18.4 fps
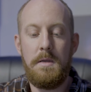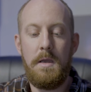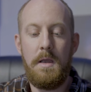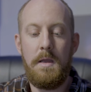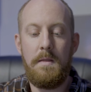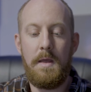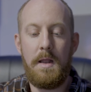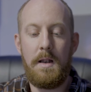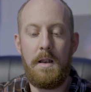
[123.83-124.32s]

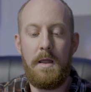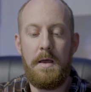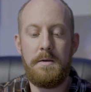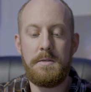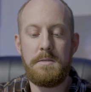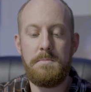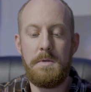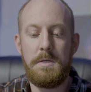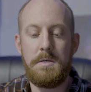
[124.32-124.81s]
and that
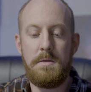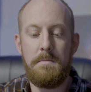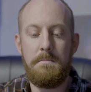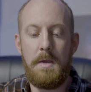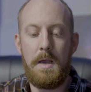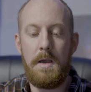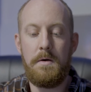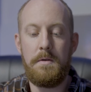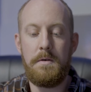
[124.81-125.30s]
allows me to
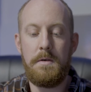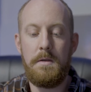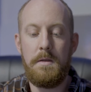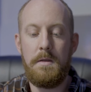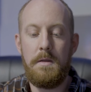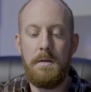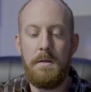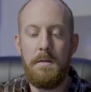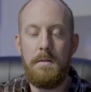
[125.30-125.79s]
mount
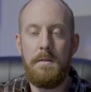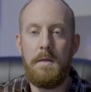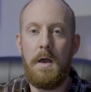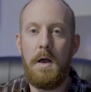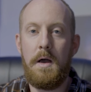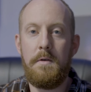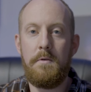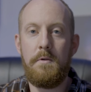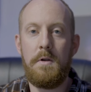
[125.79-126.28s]
the
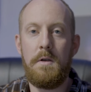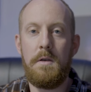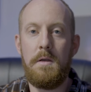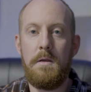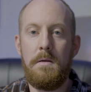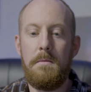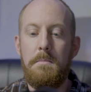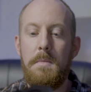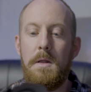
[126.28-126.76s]

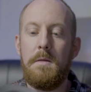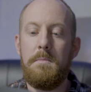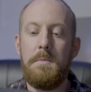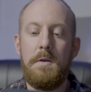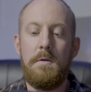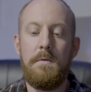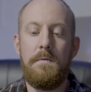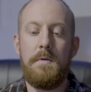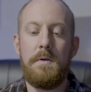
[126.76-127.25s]

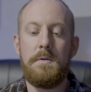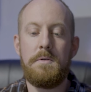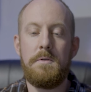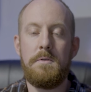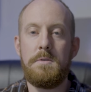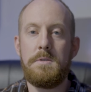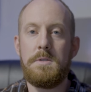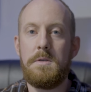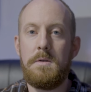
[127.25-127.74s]
100mm
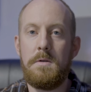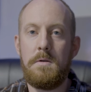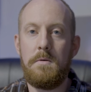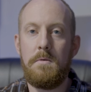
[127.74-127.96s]
filters